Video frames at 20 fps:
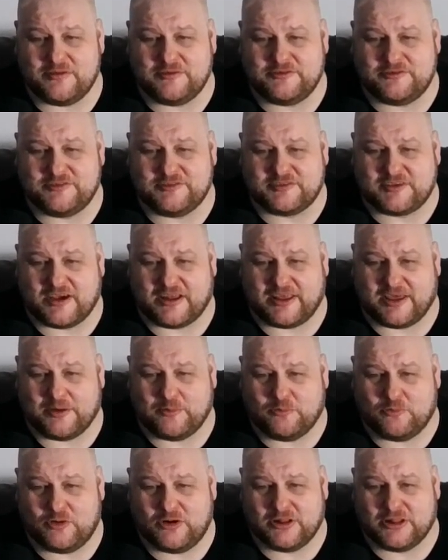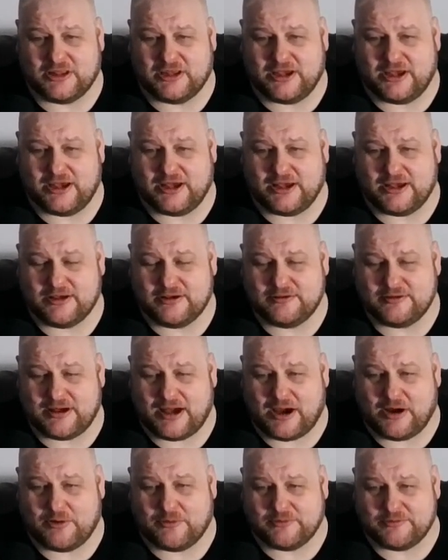Just got to get one leg
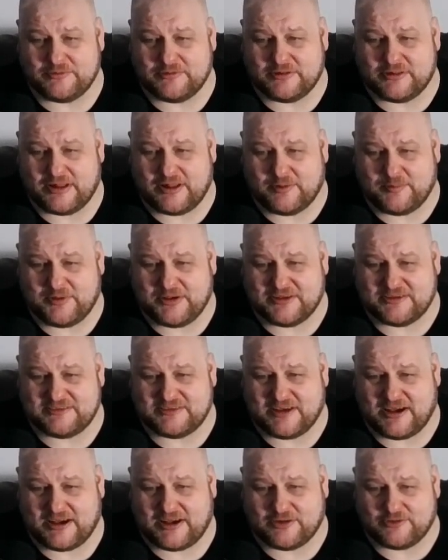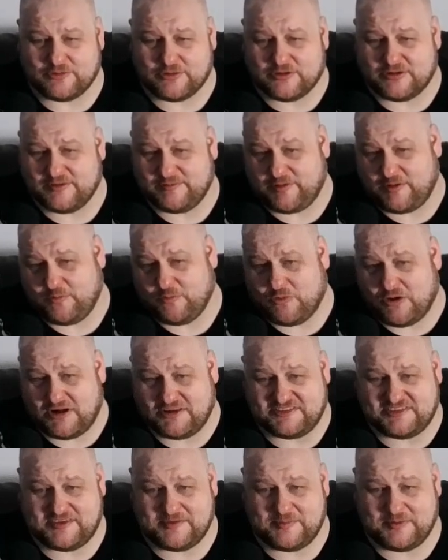out, and he'll be in side control, if he
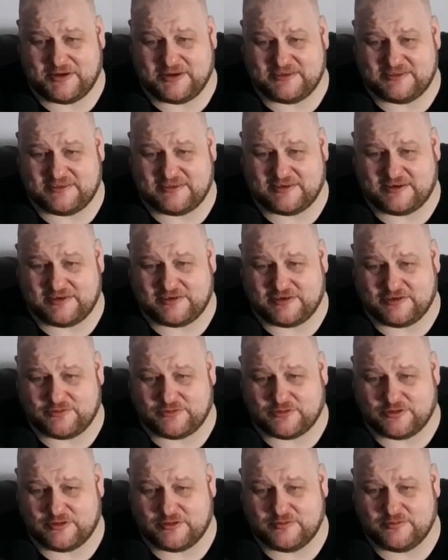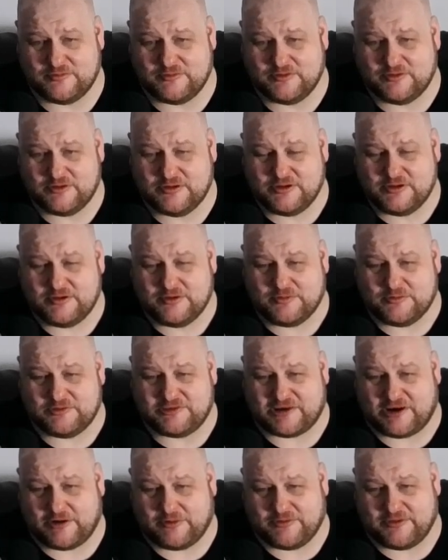wants to be in side control.
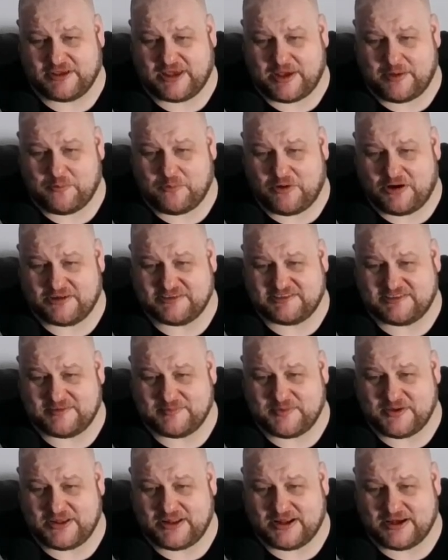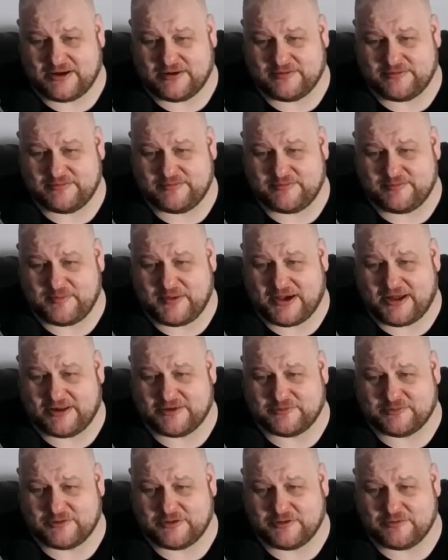Which I don't think he wants to be now, to be
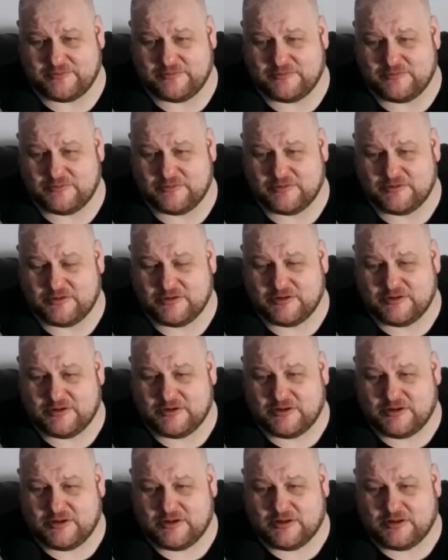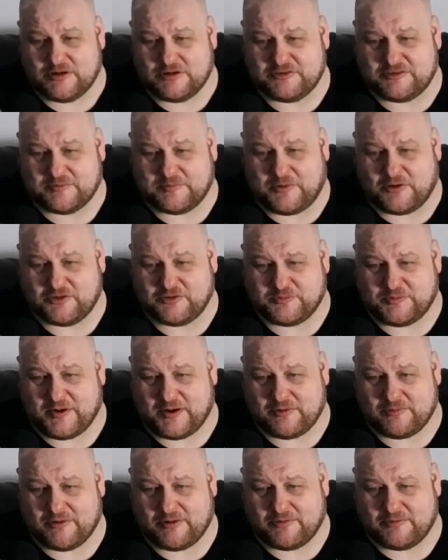honest with you. There's a punch
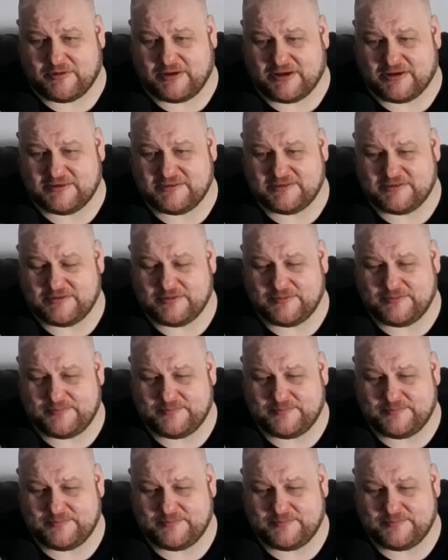by Rodrigues.